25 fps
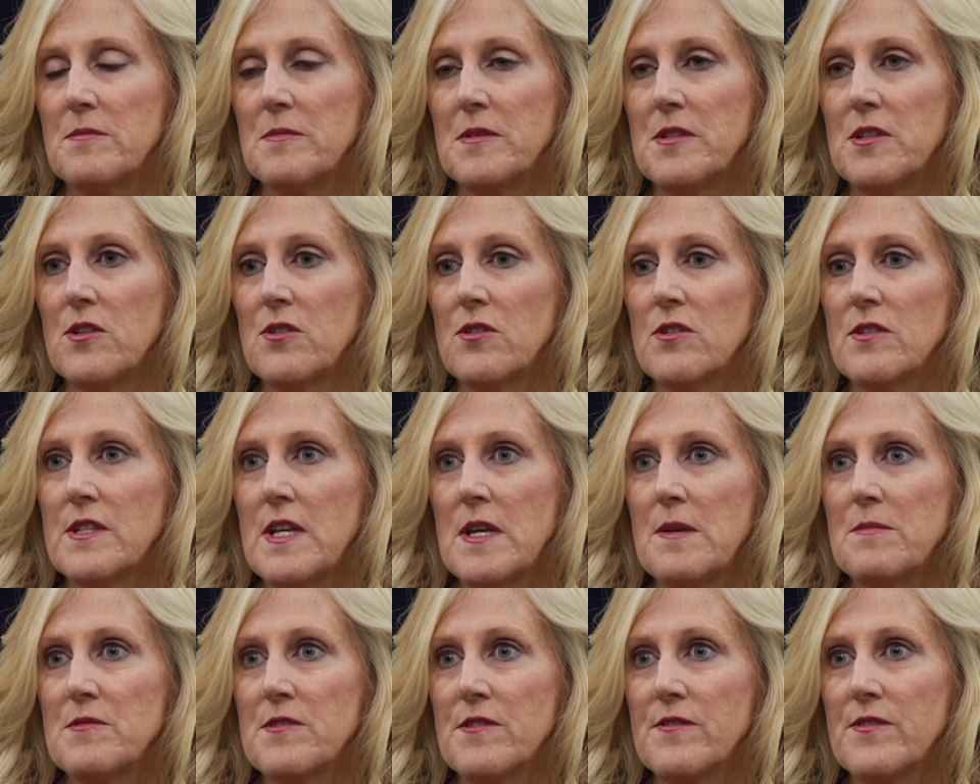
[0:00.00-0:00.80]
I mean, Notre
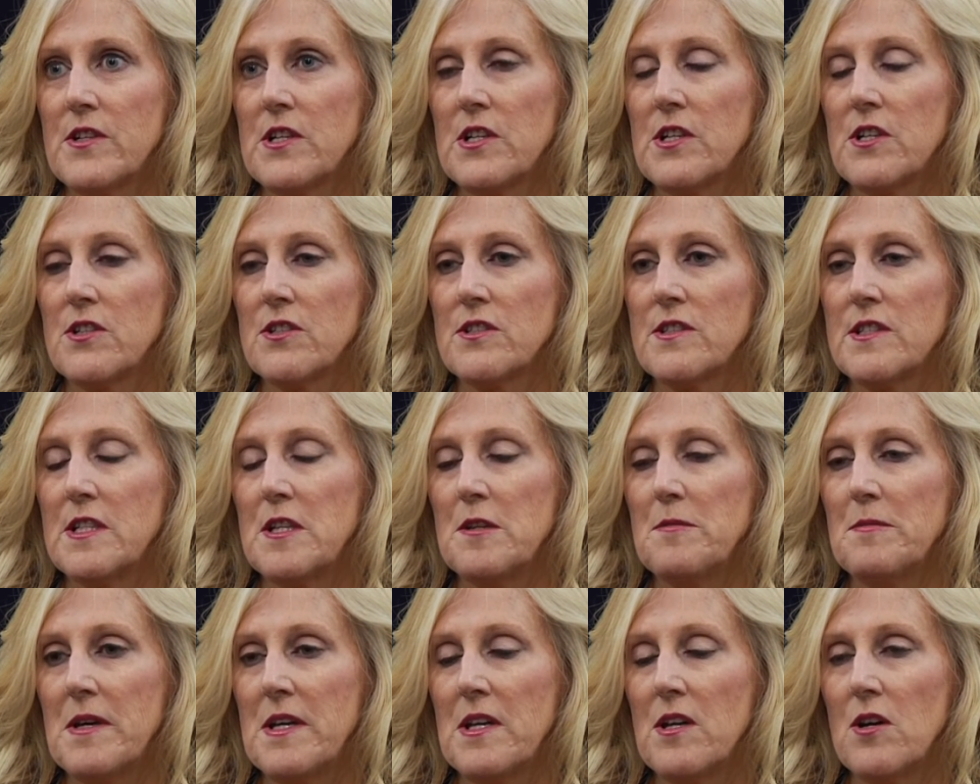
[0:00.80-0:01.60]
Dame's a very good
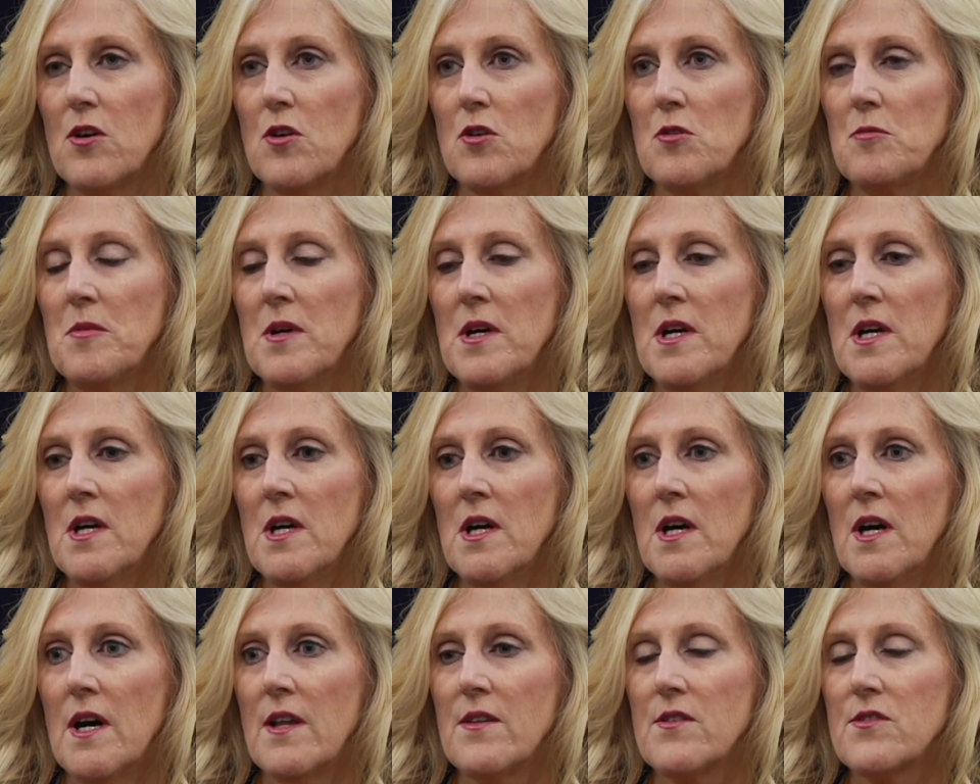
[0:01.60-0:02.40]
team at home
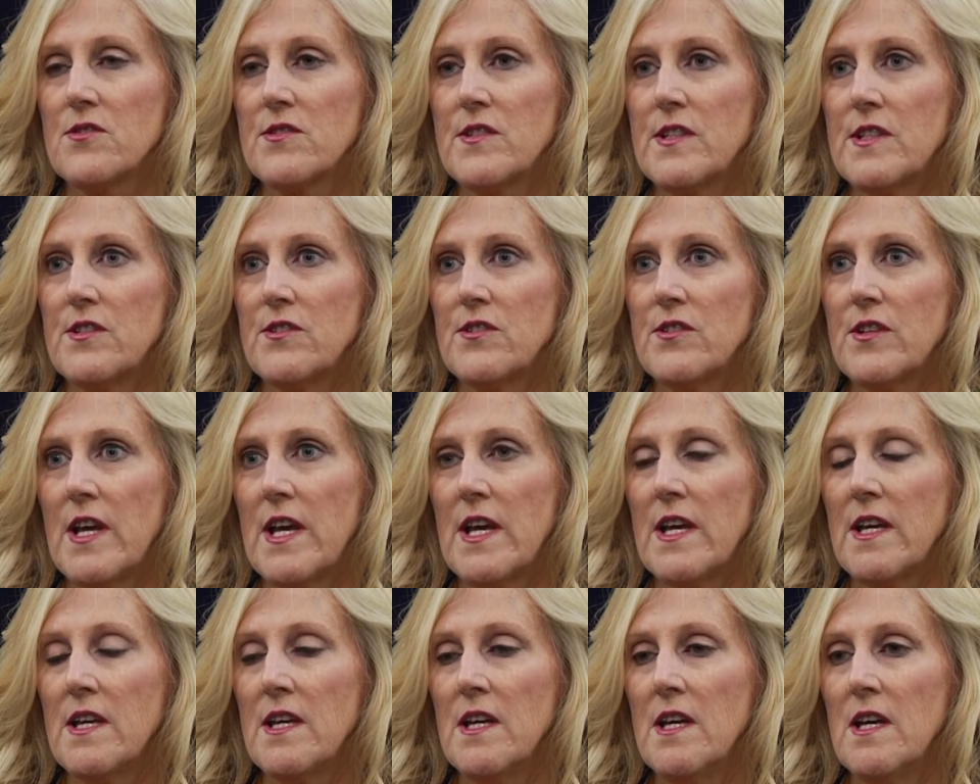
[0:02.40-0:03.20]
on their senior
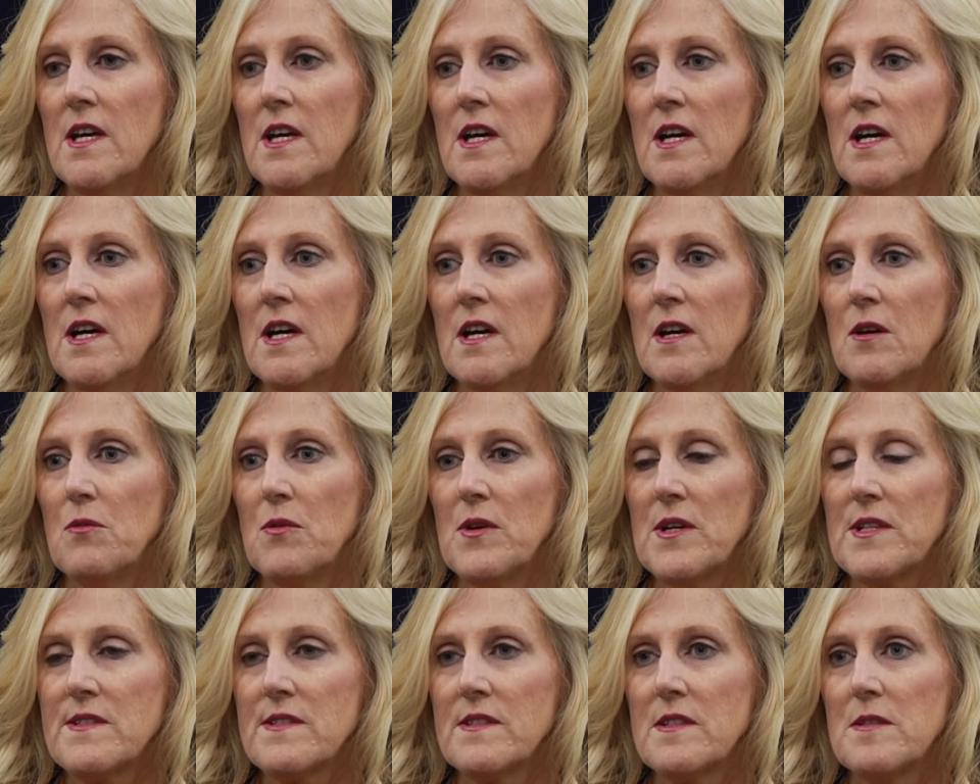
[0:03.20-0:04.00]
day. Uh,
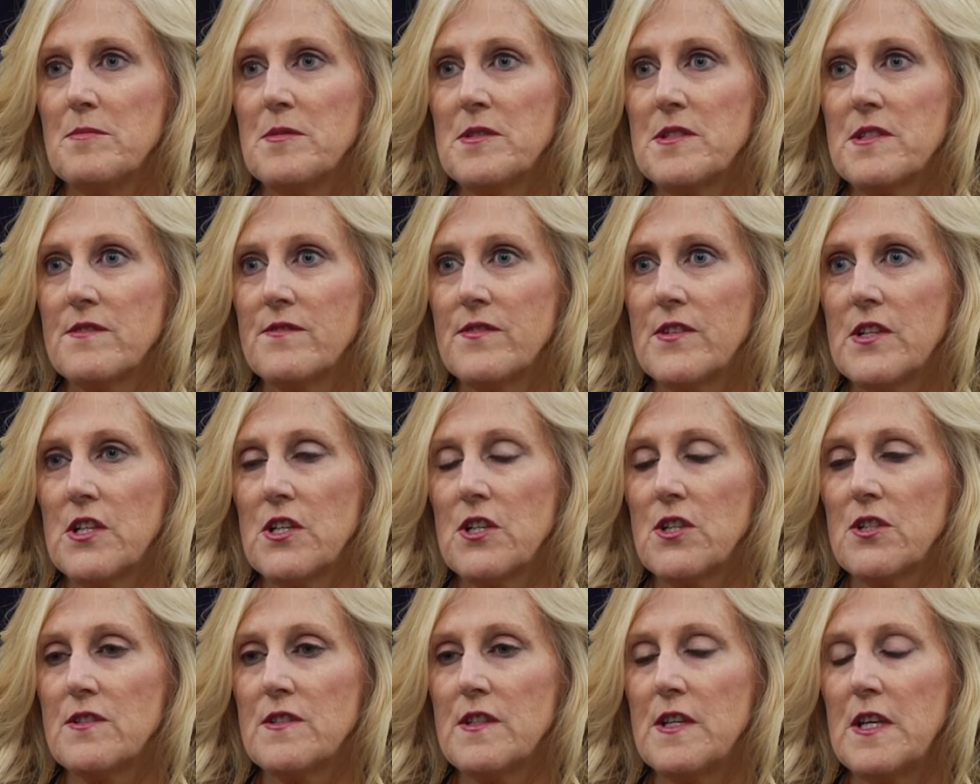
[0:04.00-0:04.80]
West Lib is a
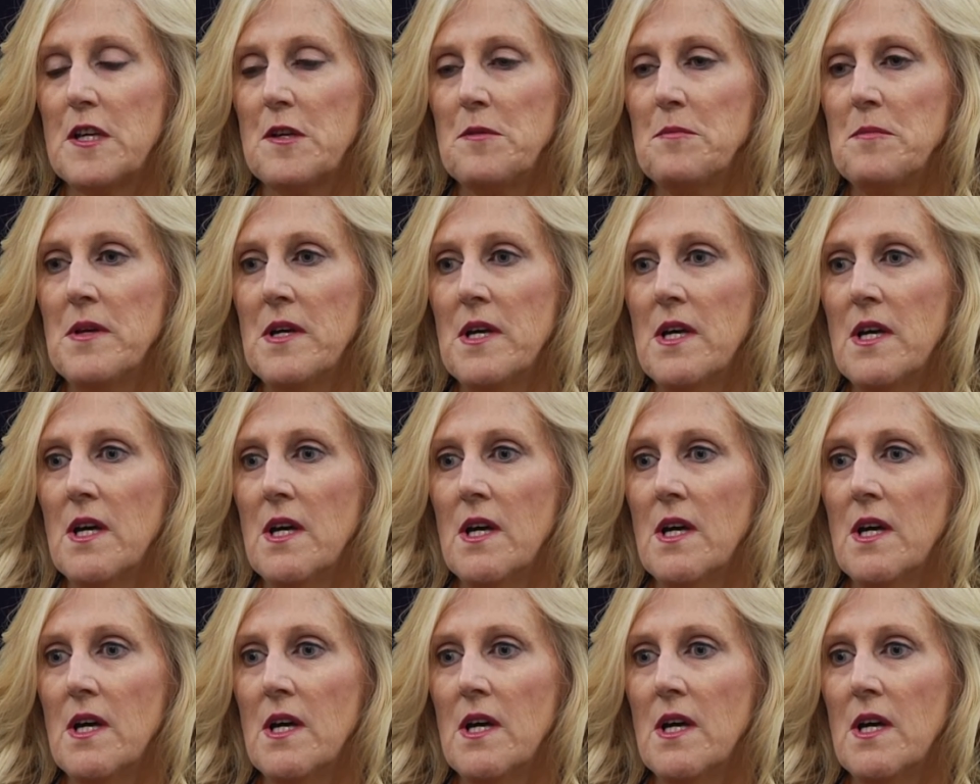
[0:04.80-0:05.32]
very good team.